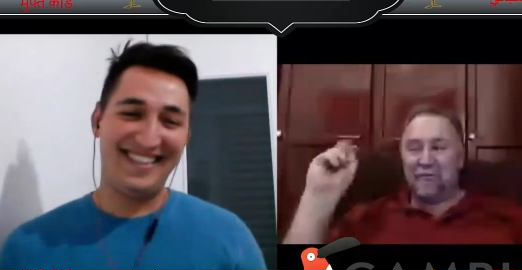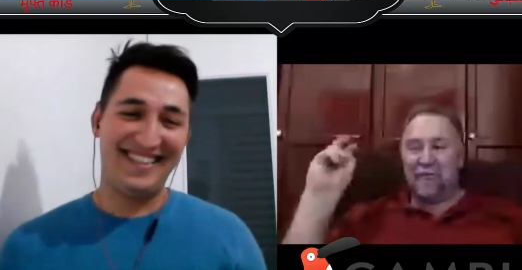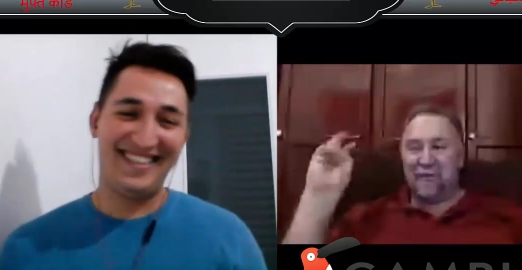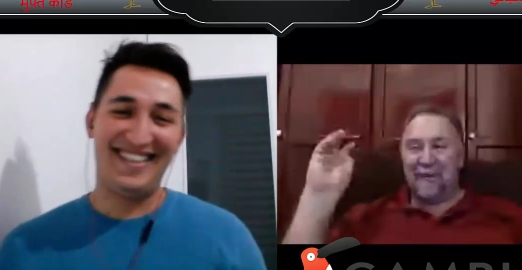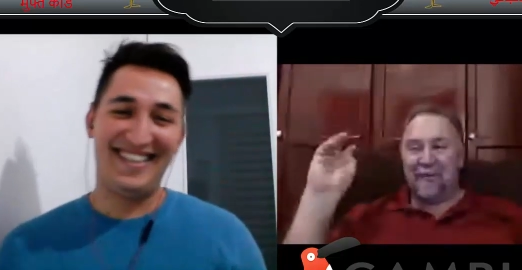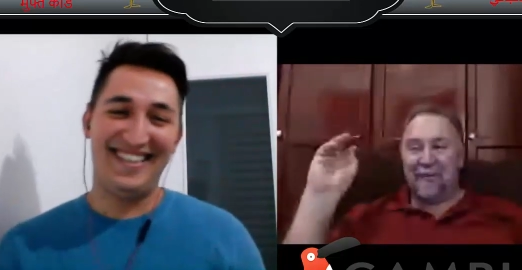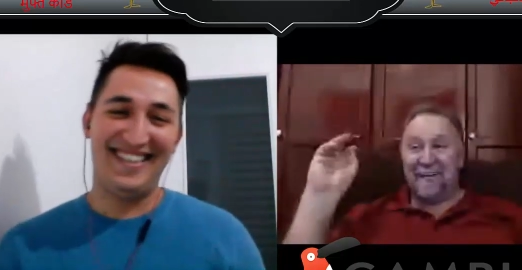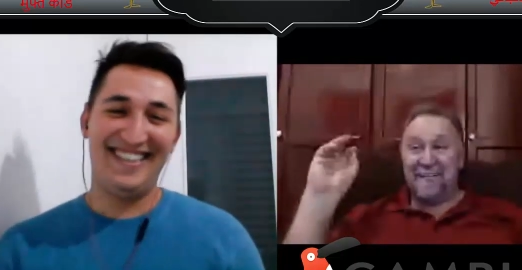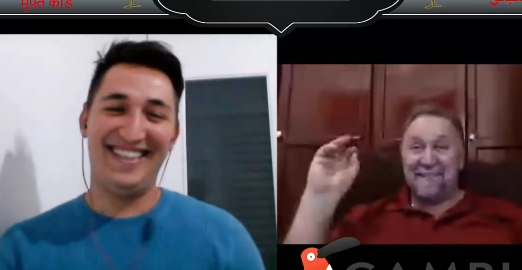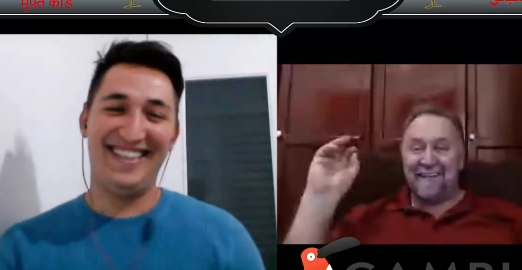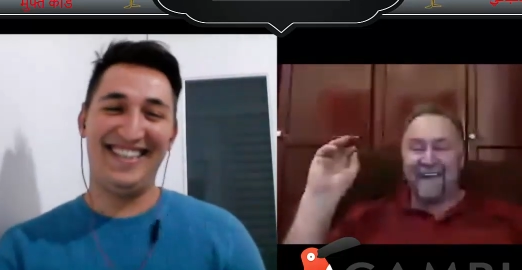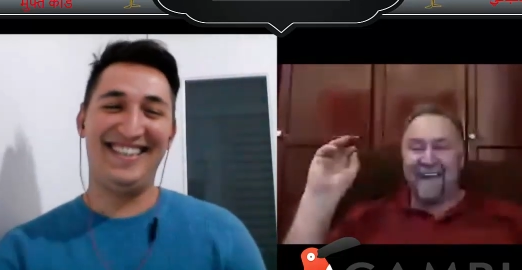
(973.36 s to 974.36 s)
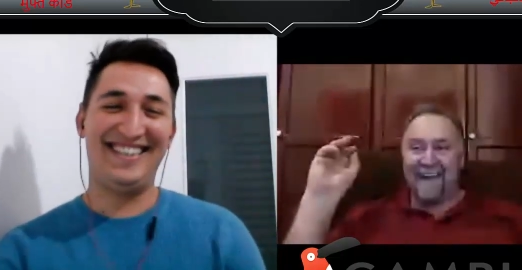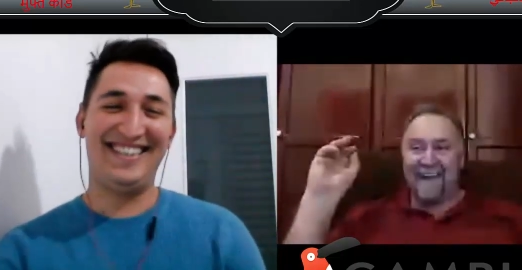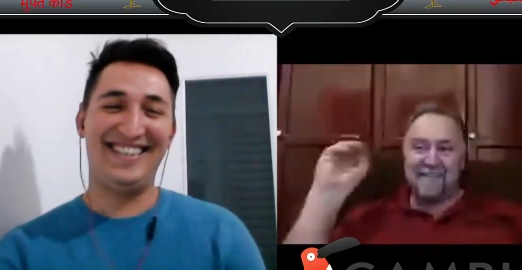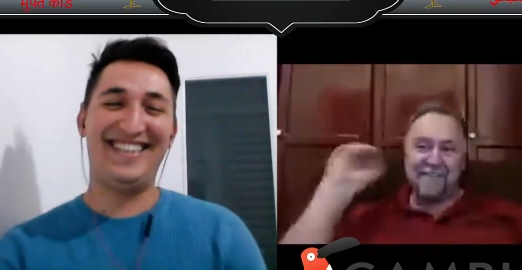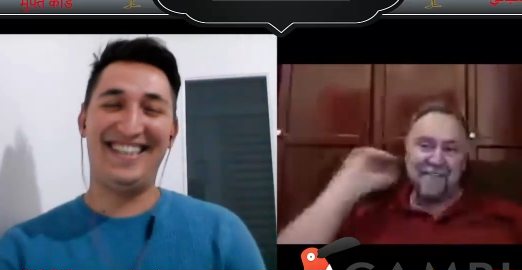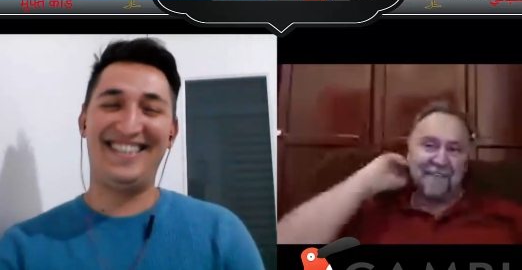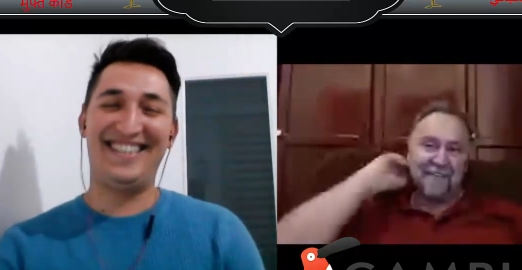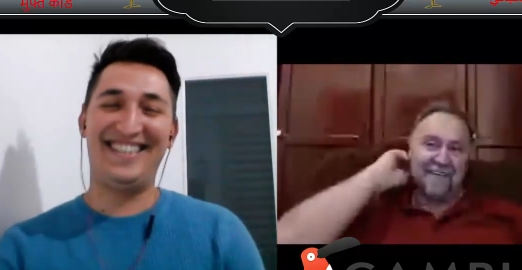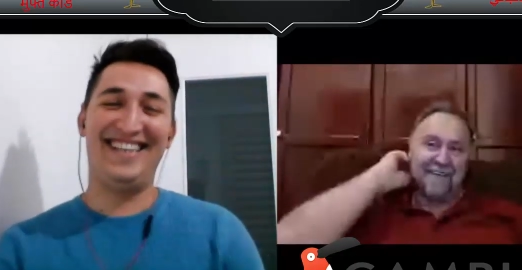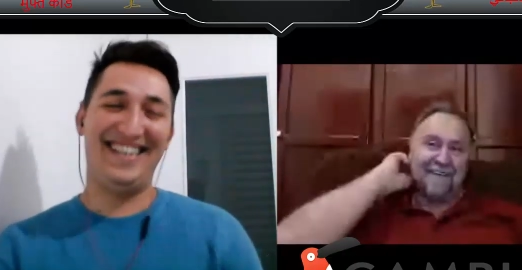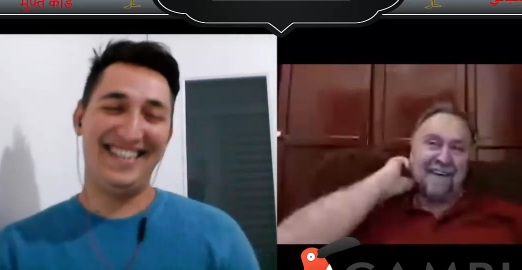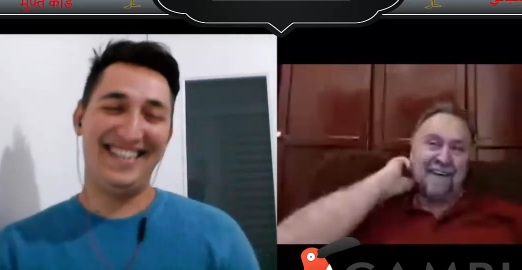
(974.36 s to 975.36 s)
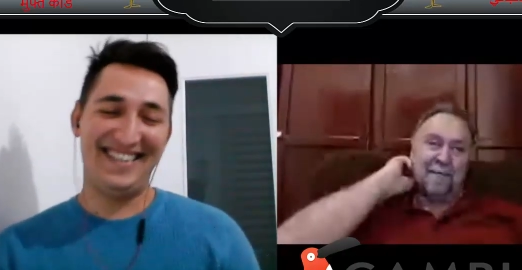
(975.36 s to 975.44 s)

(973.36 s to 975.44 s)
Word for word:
Speaker 1: for dinner. Easy to catch. Yeah.